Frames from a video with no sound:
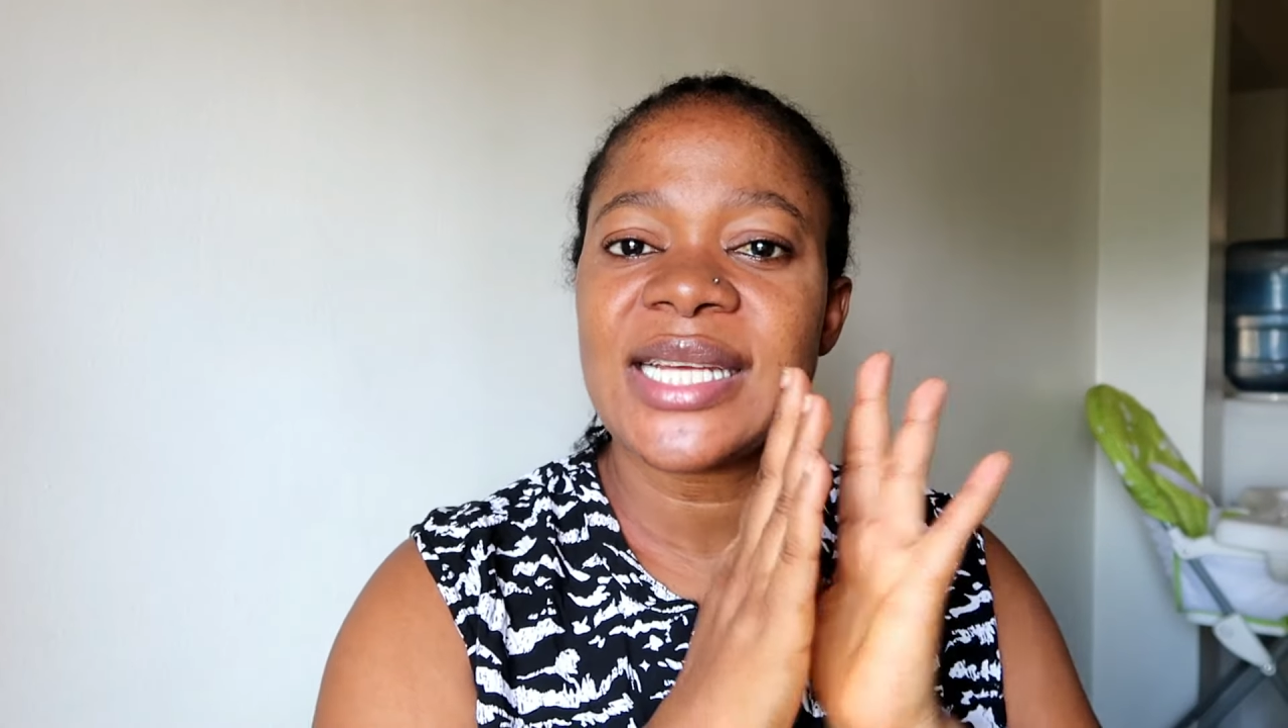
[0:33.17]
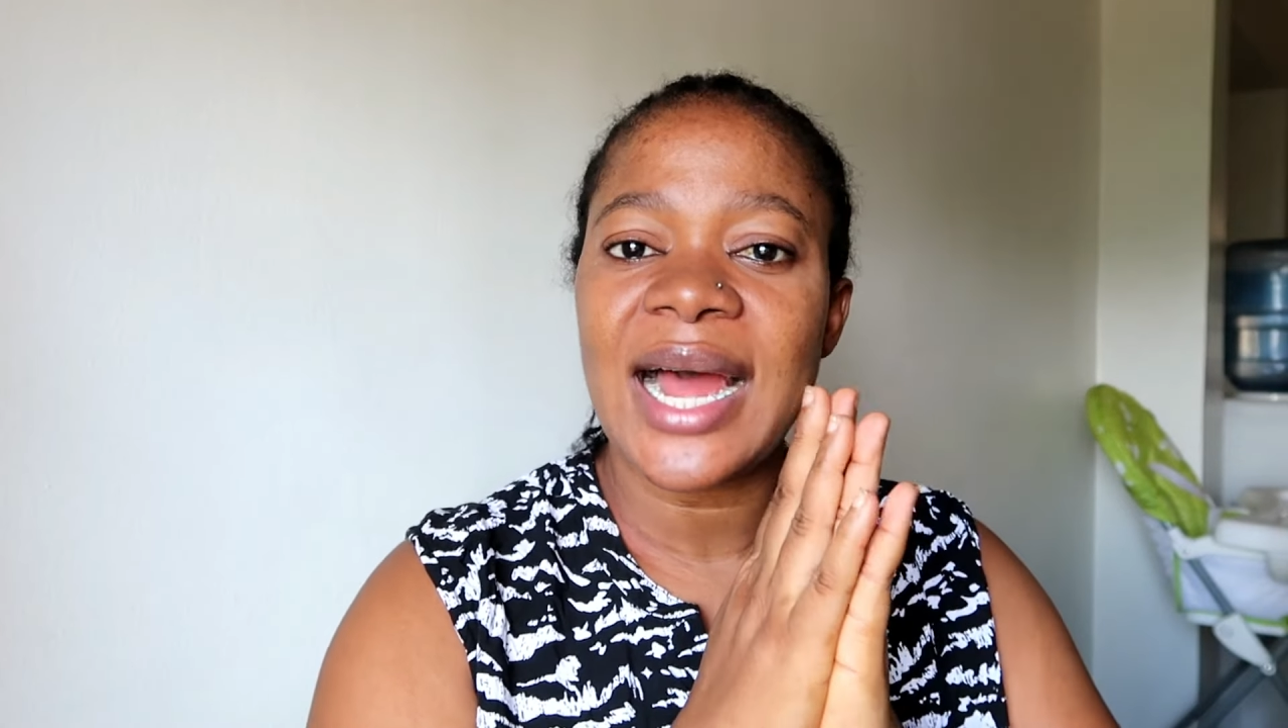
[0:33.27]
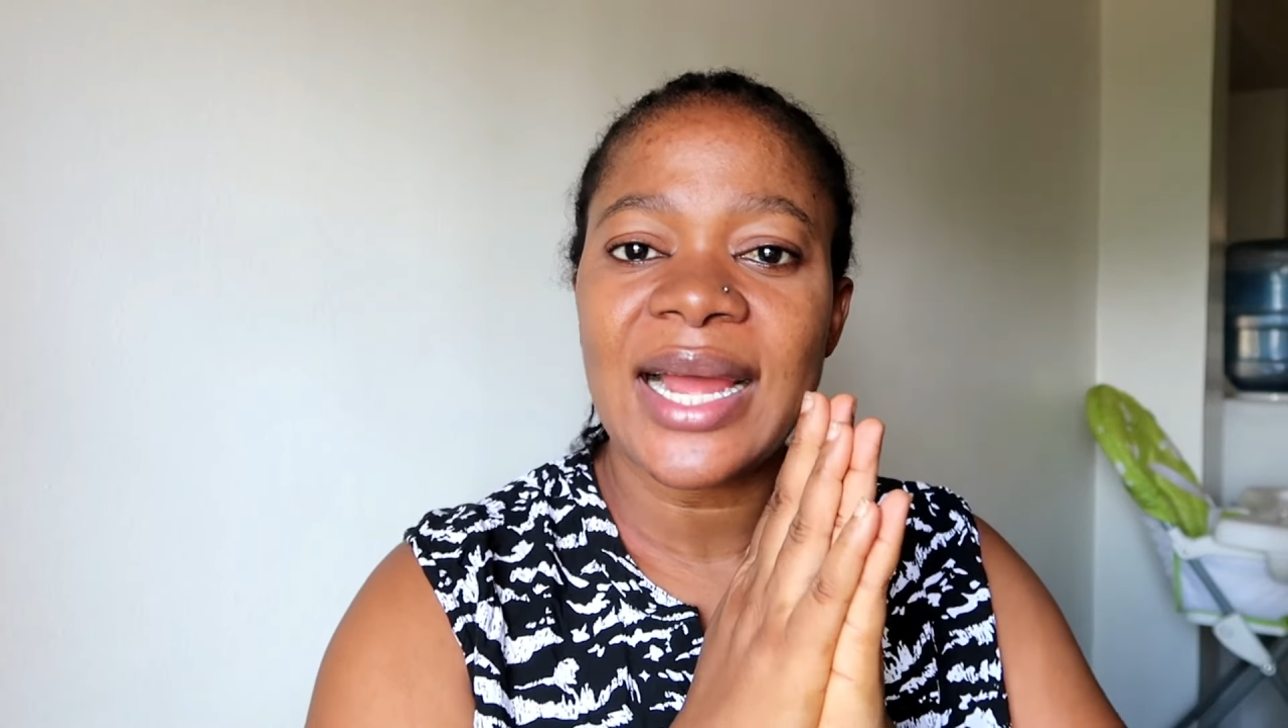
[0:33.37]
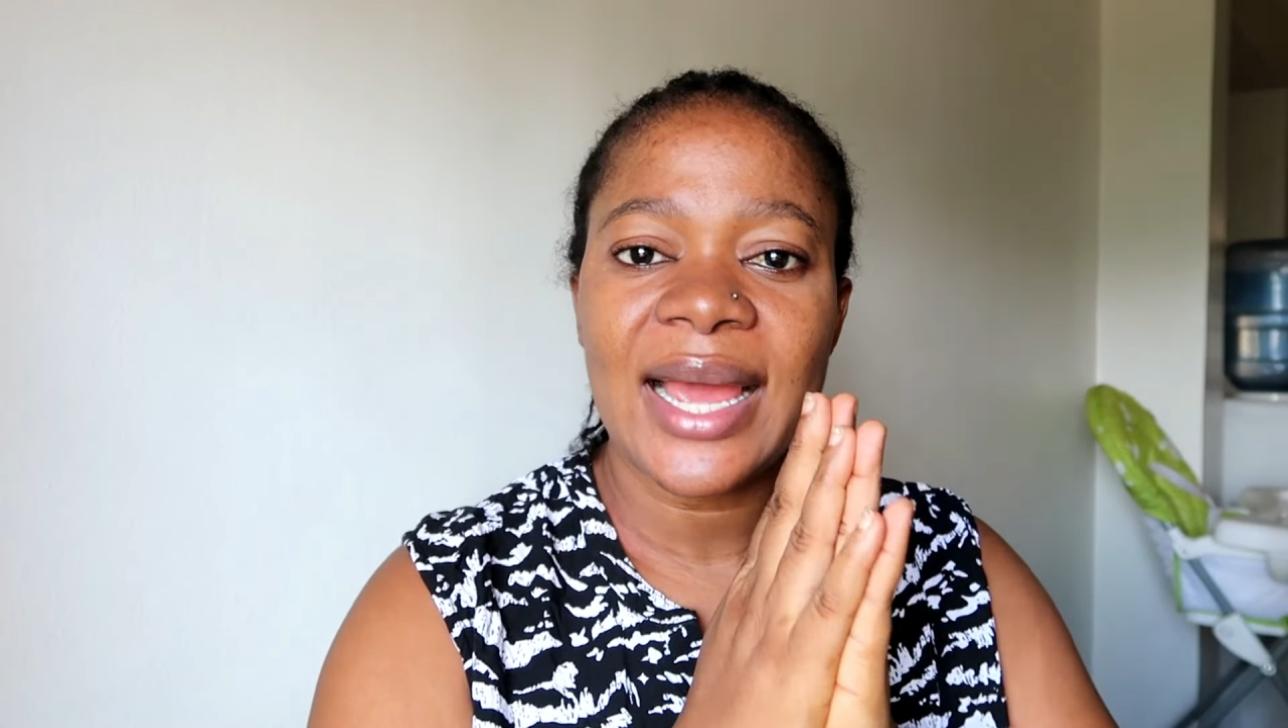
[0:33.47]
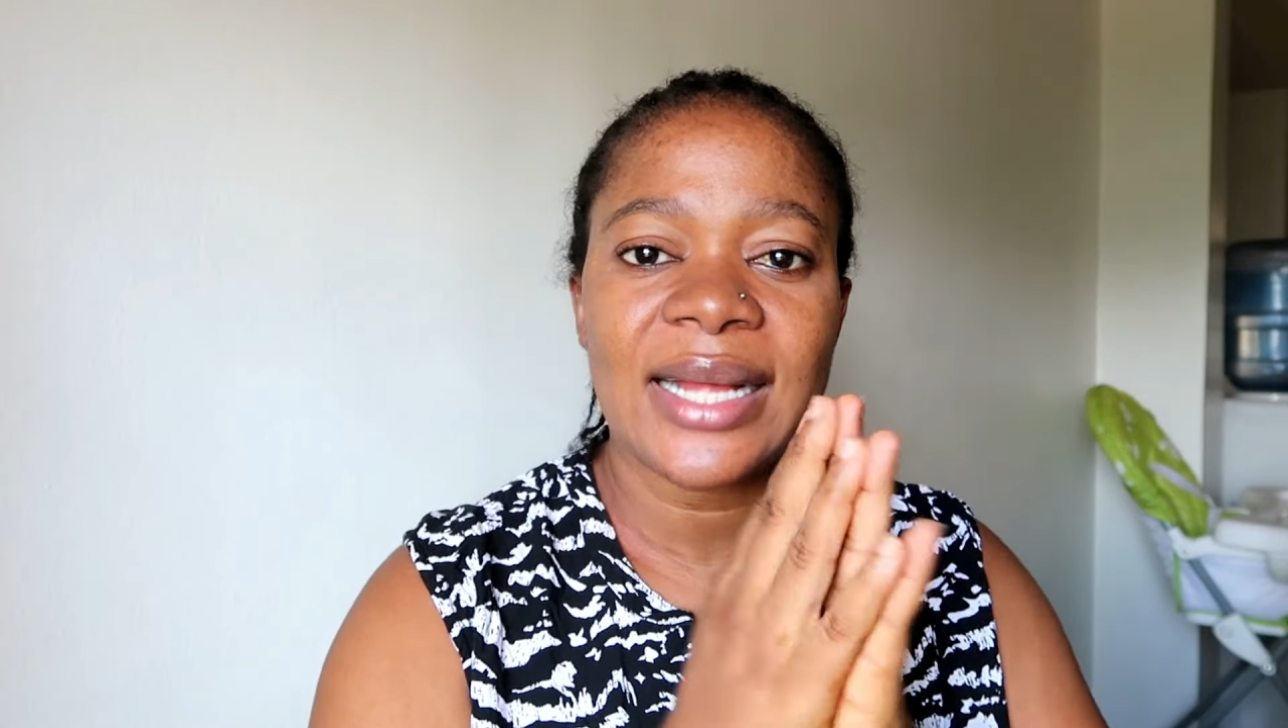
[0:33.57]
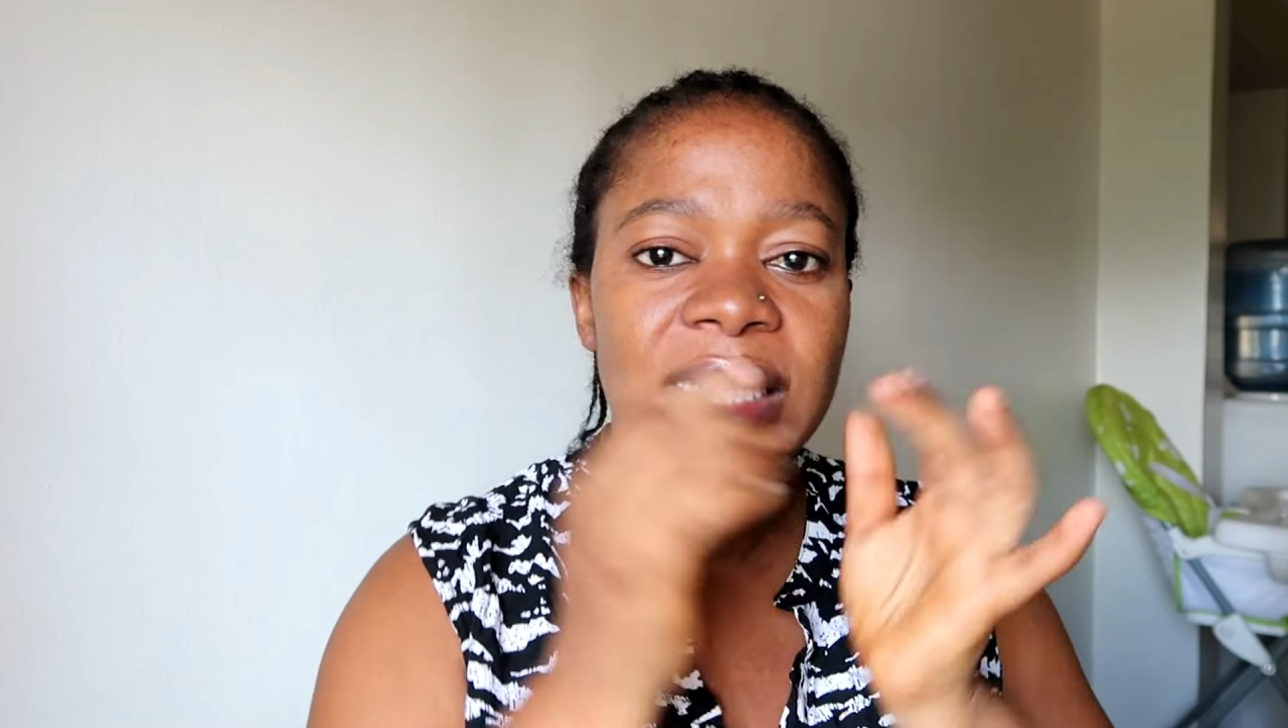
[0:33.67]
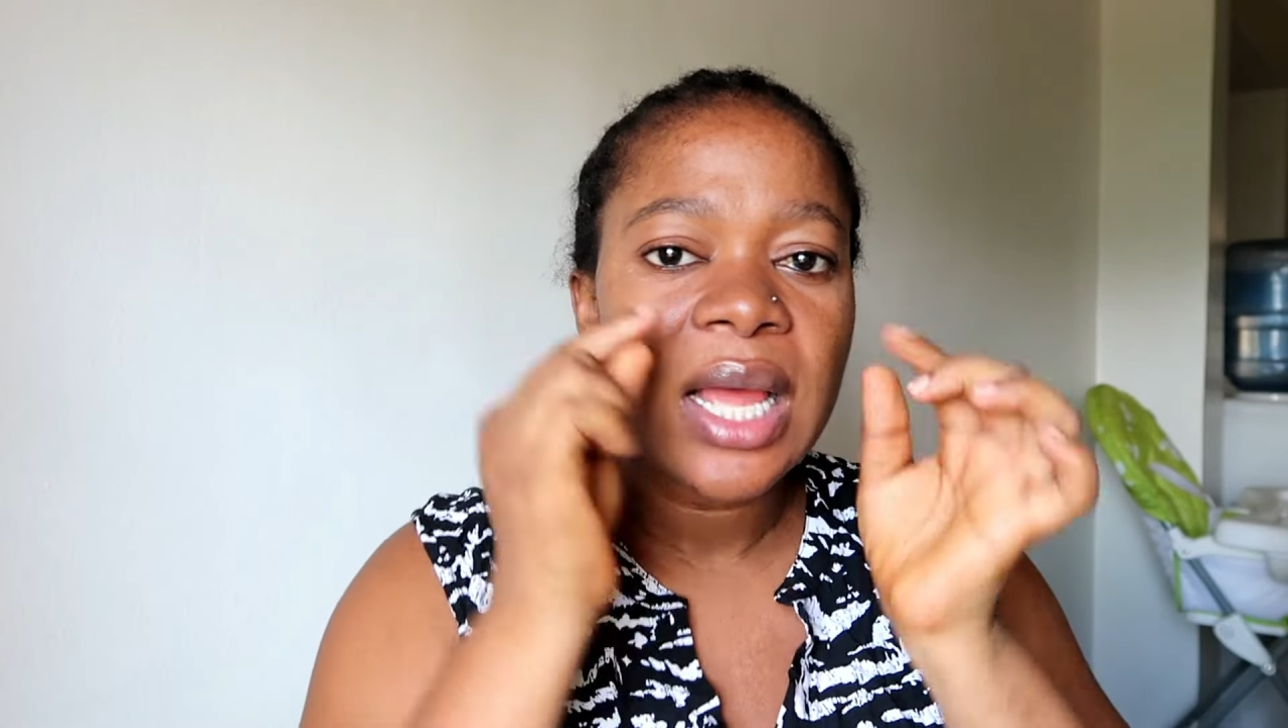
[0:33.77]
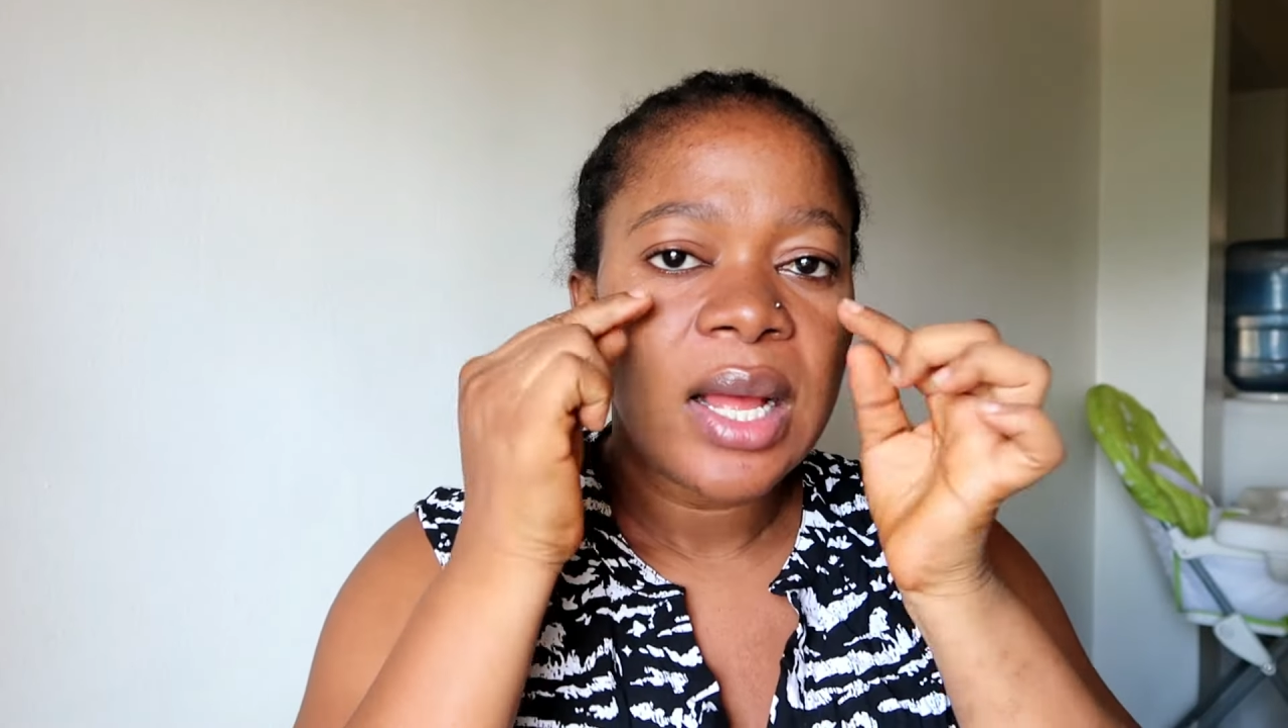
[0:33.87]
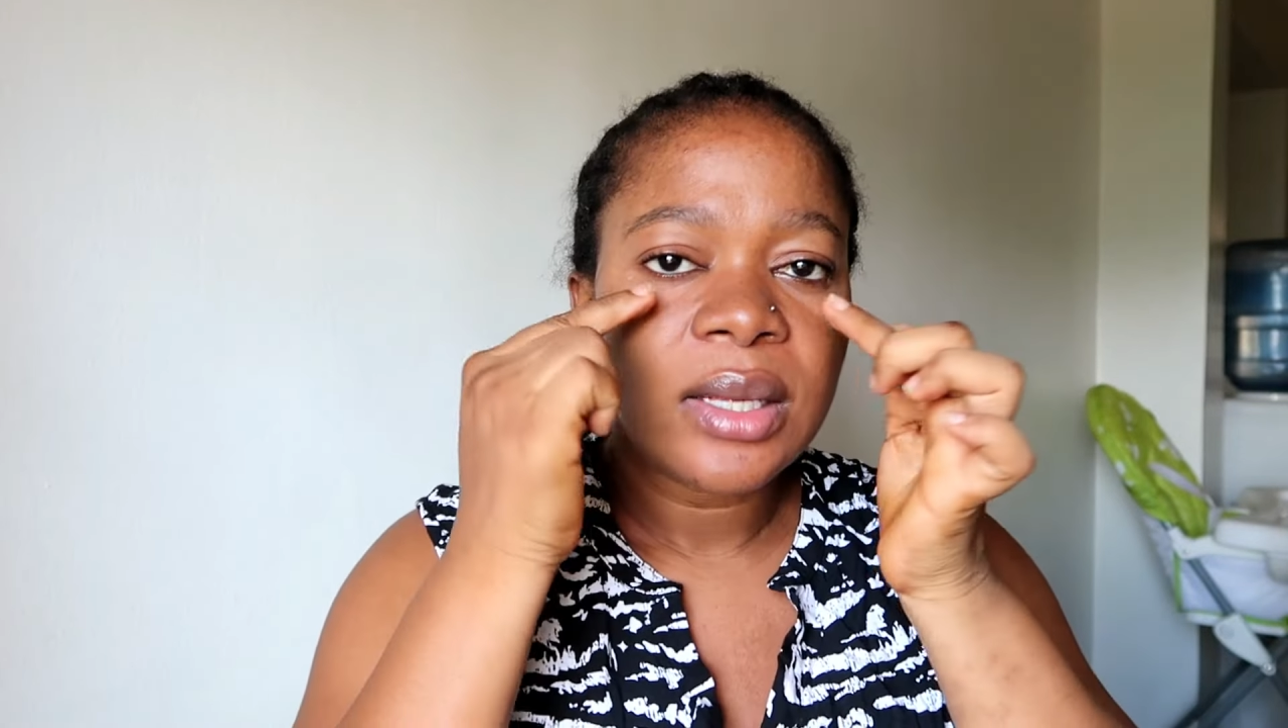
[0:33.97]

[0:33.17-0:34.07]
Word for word: target